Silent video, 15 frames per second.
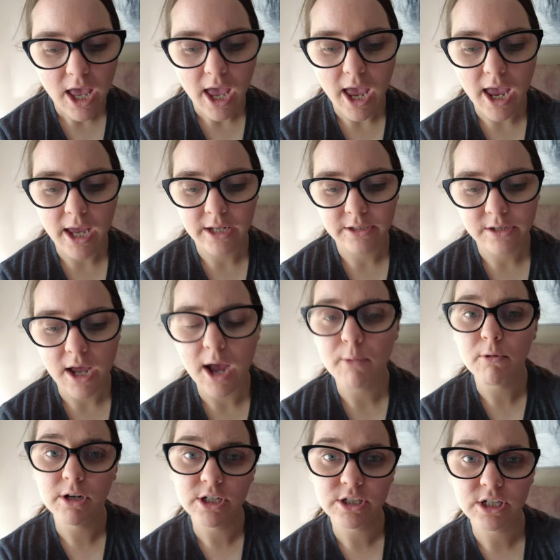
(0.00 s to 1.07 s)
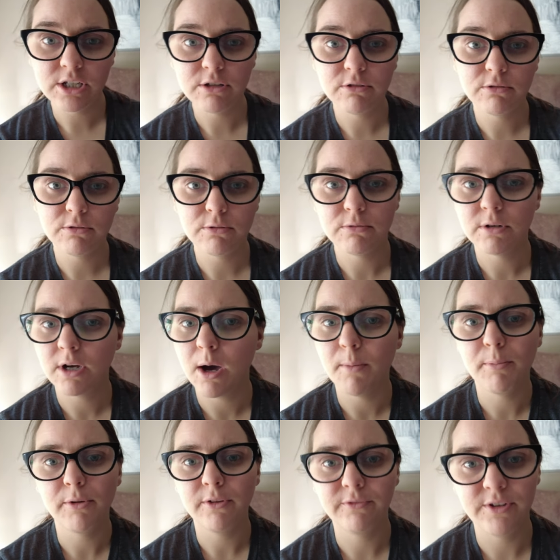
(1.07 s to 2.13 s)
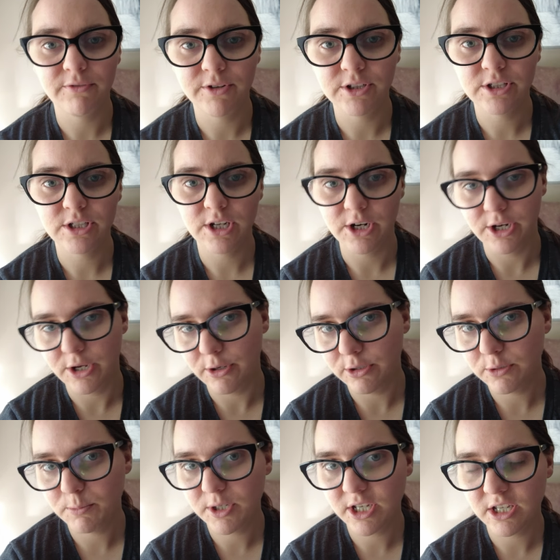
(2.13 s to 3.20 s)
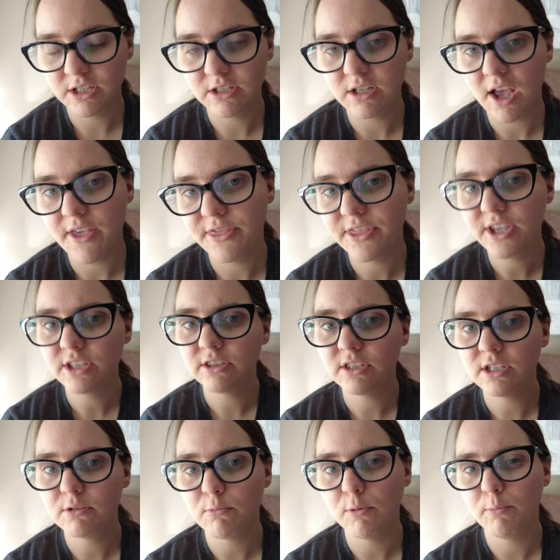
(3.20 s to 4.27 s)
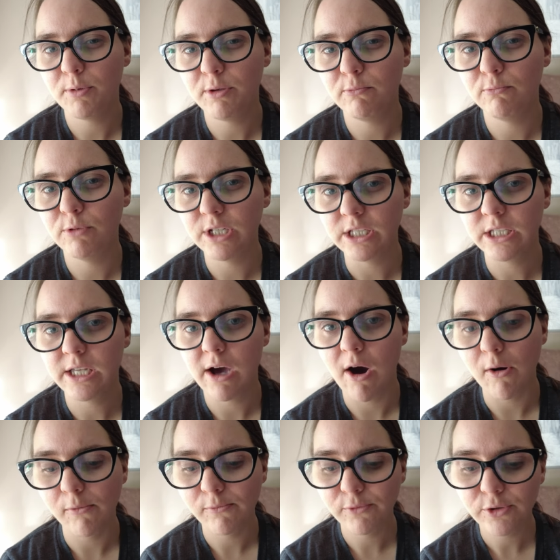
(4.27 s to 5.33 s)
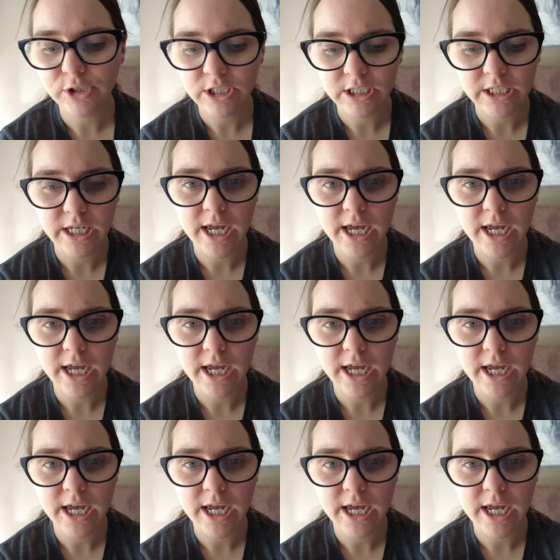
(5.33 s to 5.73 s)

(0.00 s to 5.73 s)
and I want to take you through a couple of different scenarios because I think this will be really helpful in the